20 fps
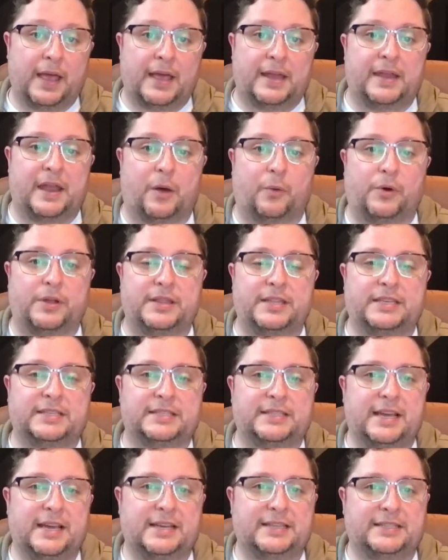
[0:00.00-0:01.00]
Now, what this
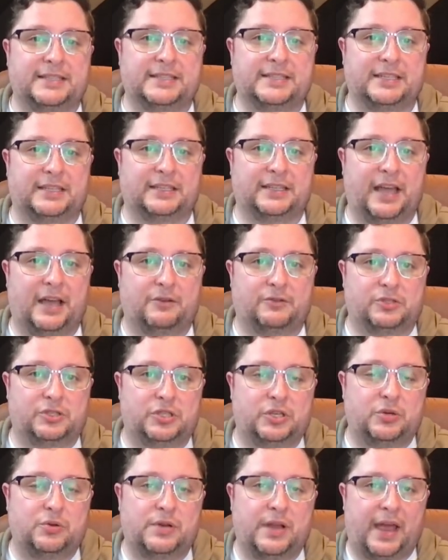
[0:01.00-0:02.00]
does is it allows
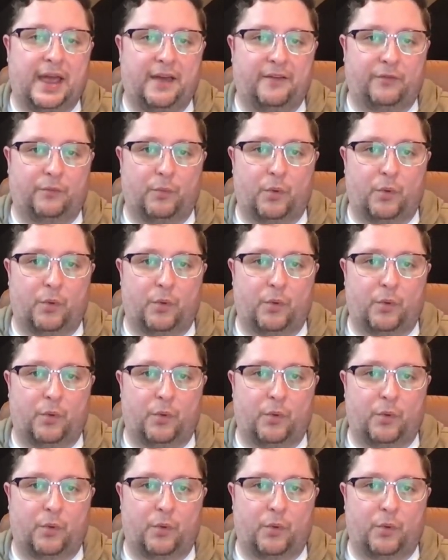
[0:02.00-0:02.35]
you to have